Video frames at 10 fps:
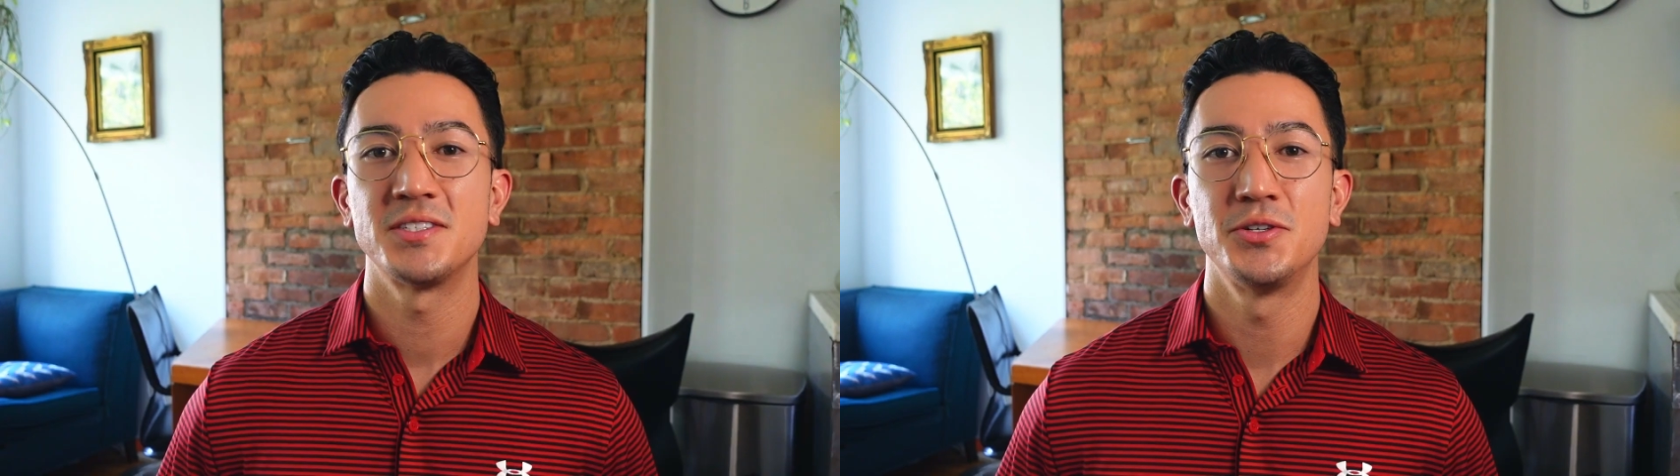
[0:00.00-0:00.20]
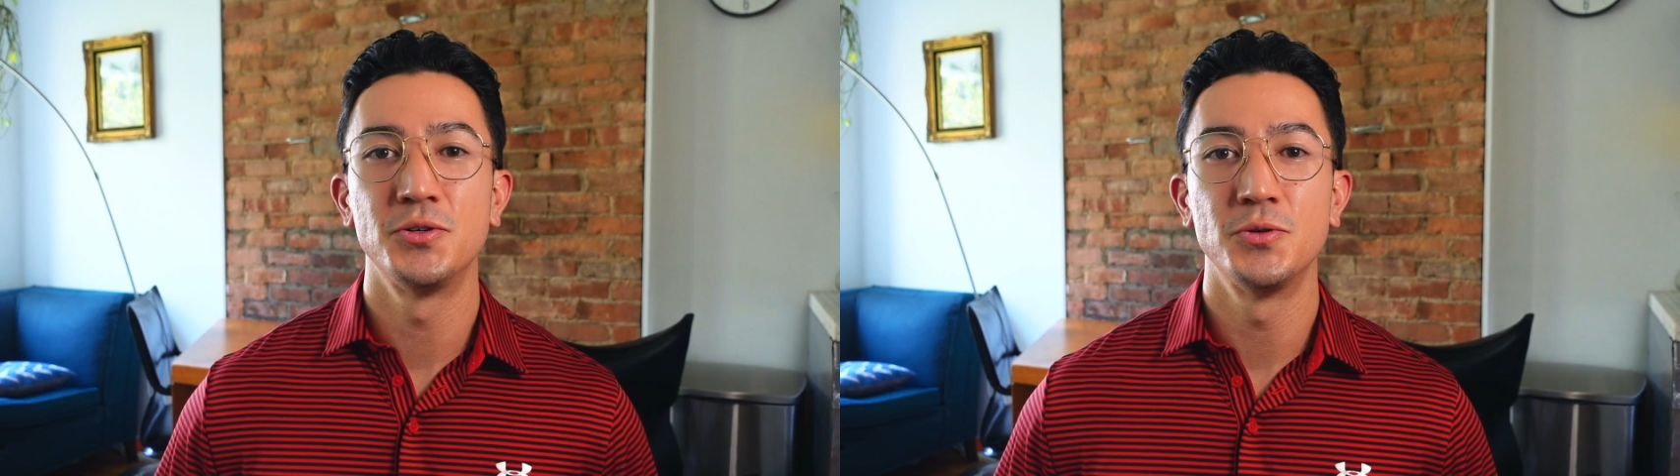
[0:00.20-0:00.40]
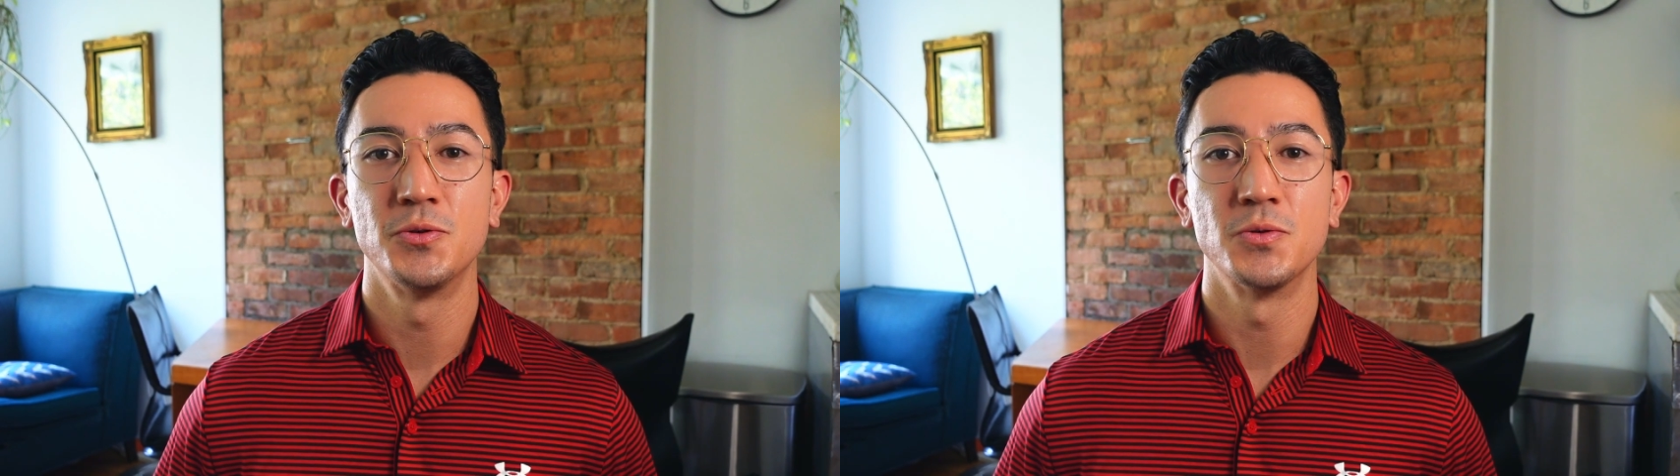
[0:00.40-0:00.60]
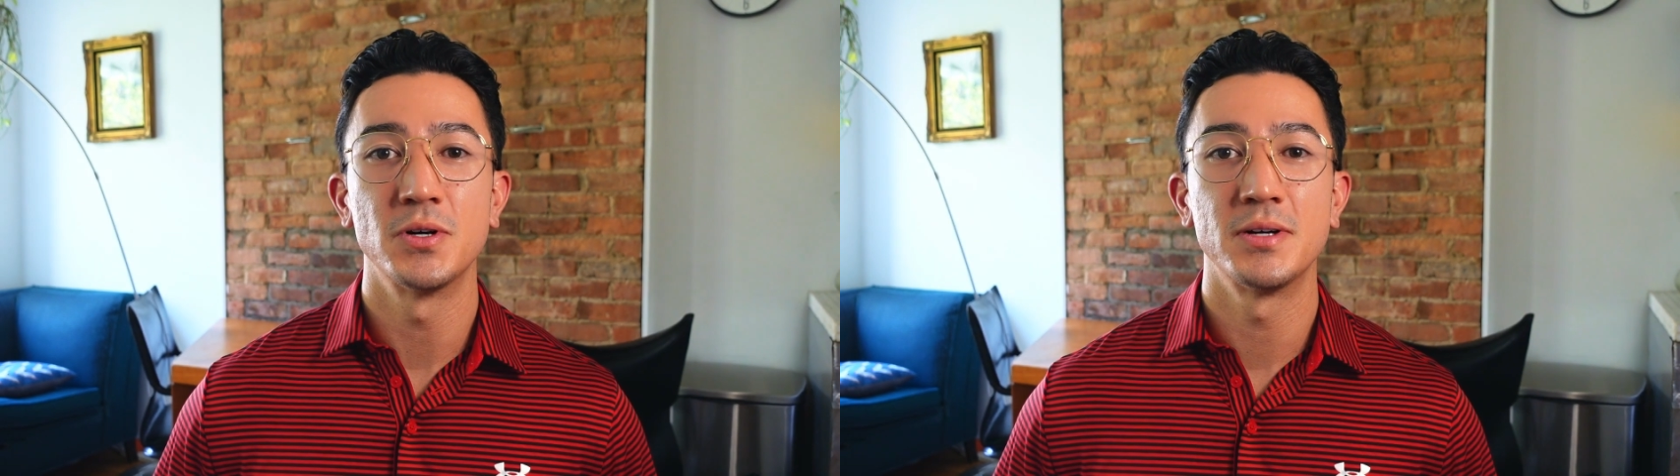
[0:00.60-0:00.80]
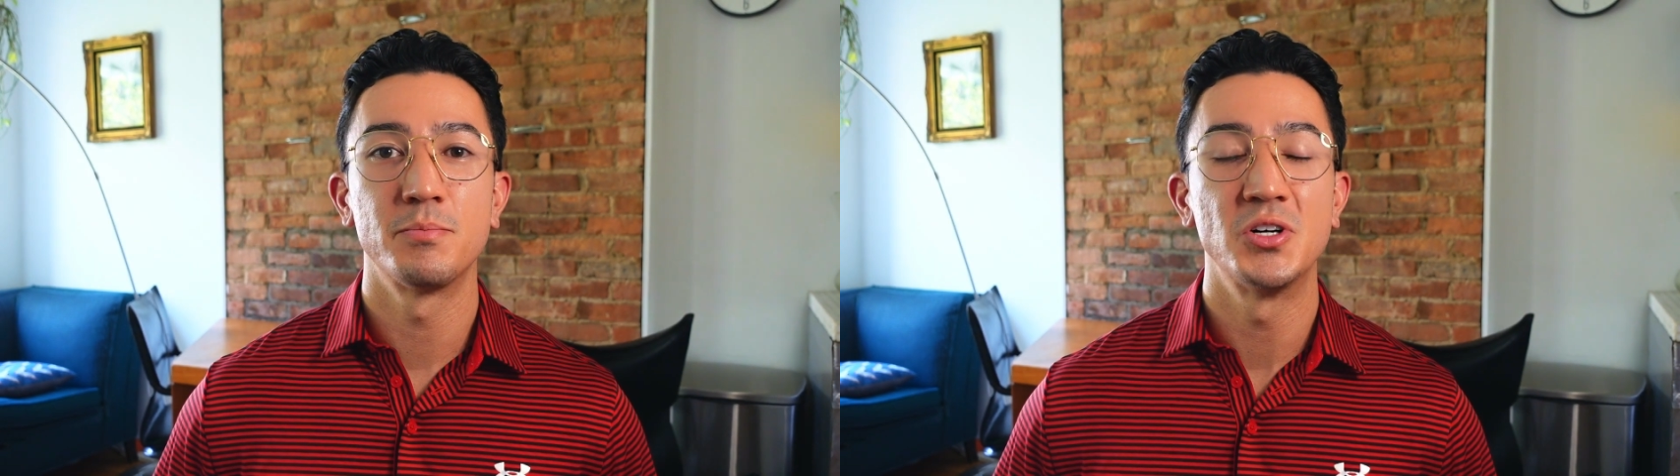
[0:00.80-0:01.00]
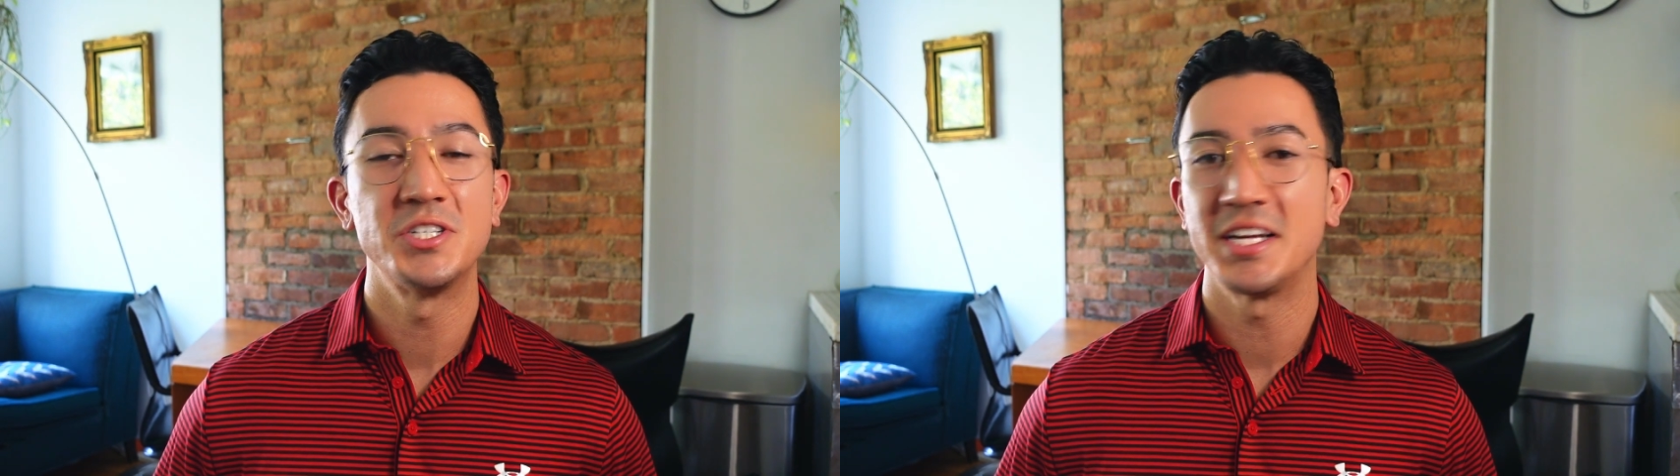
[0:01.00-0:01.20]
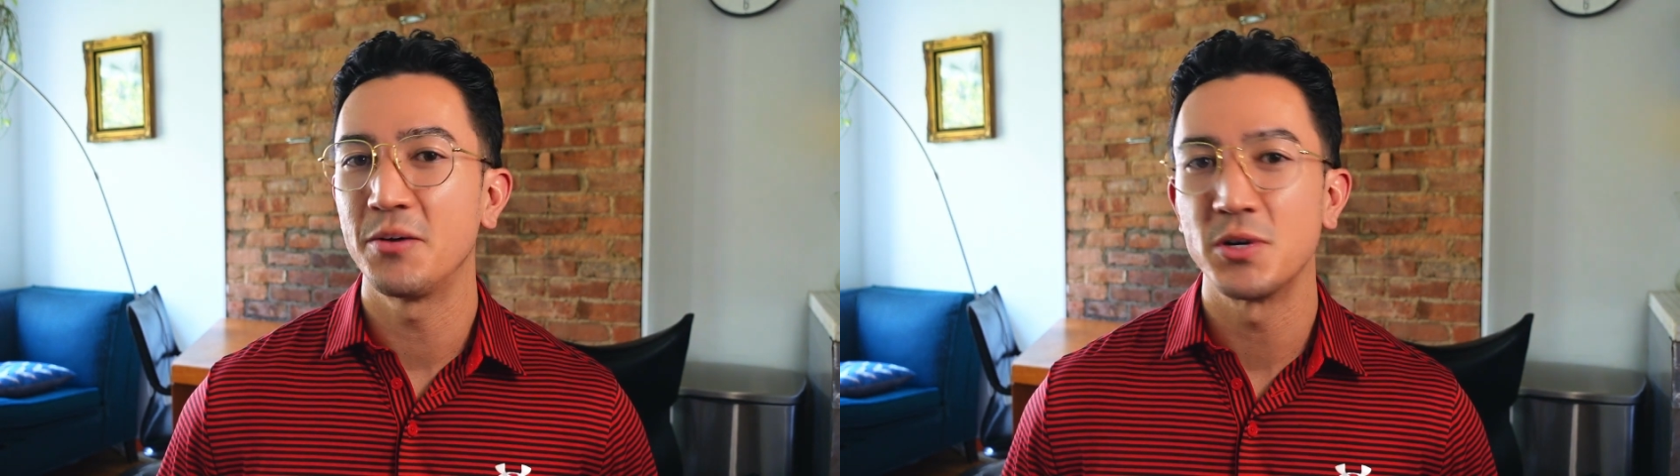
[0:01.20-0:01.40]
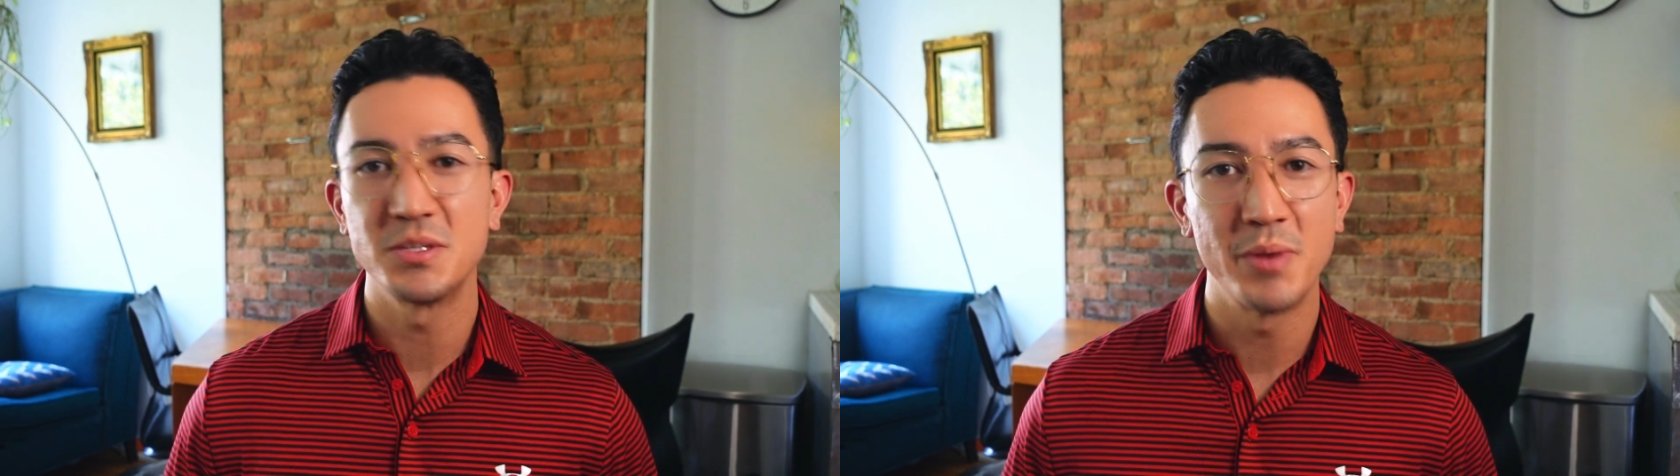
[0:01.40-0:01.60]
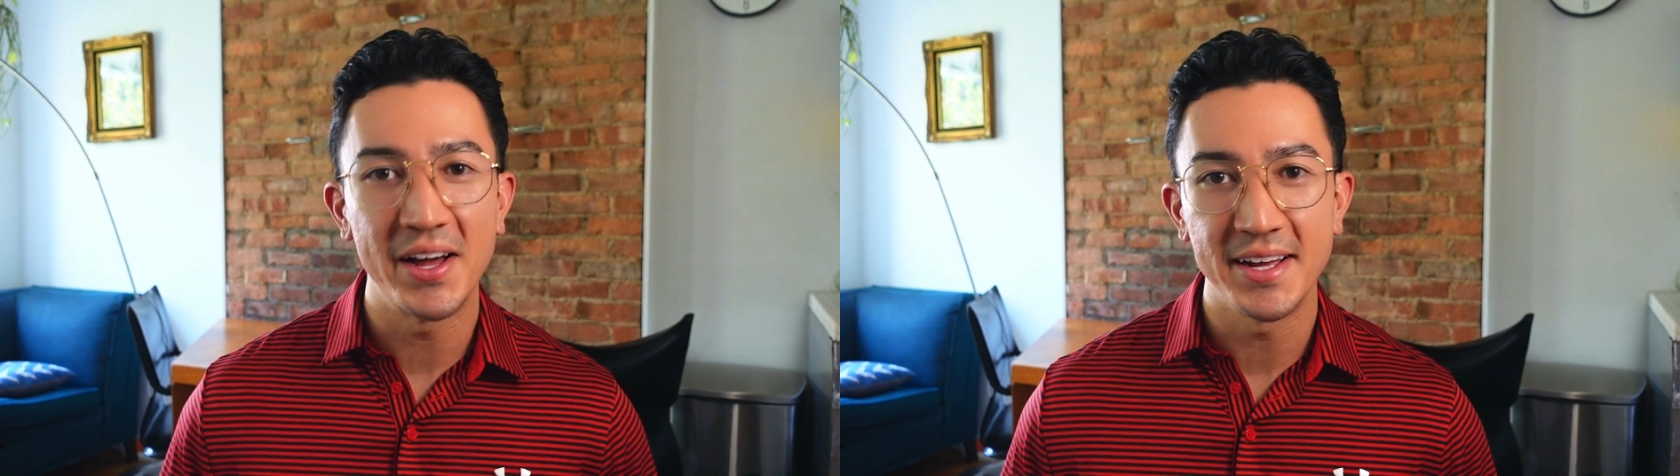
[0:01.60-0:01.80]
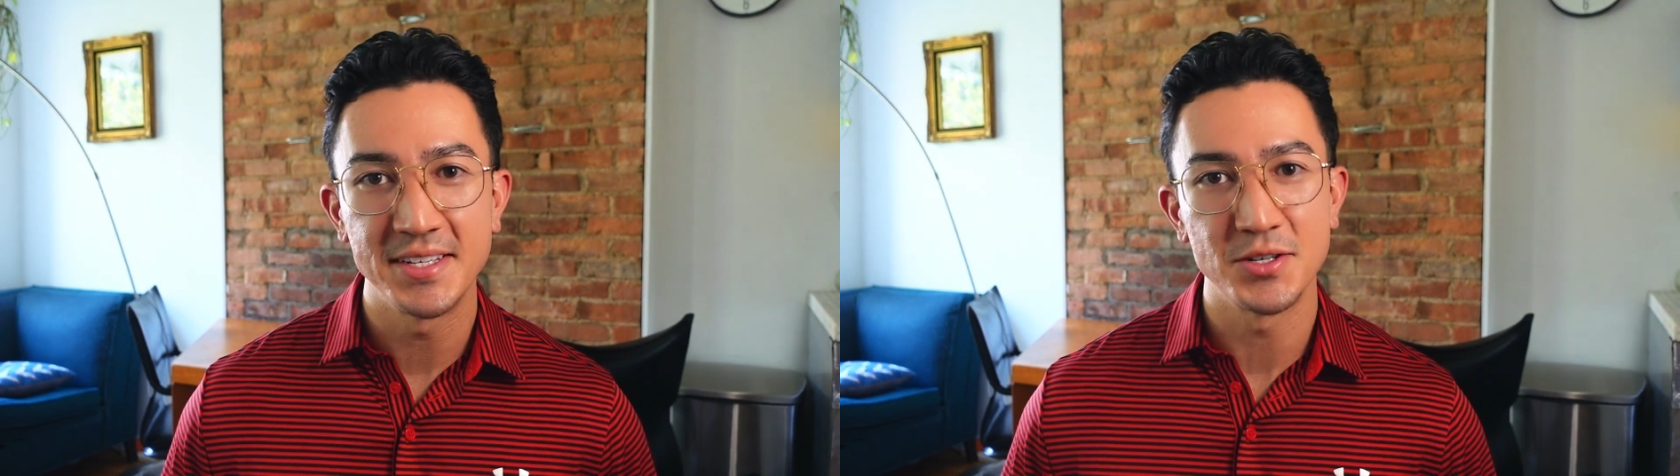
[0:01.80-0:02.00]
to push anyone's
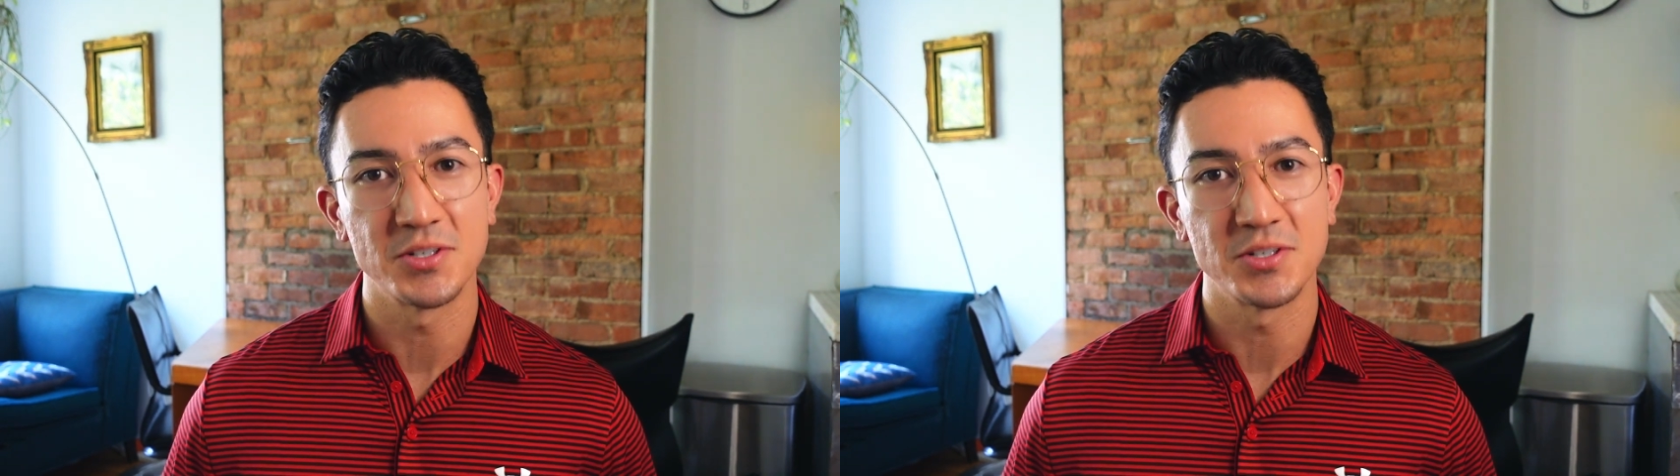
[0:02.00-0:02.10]
buttons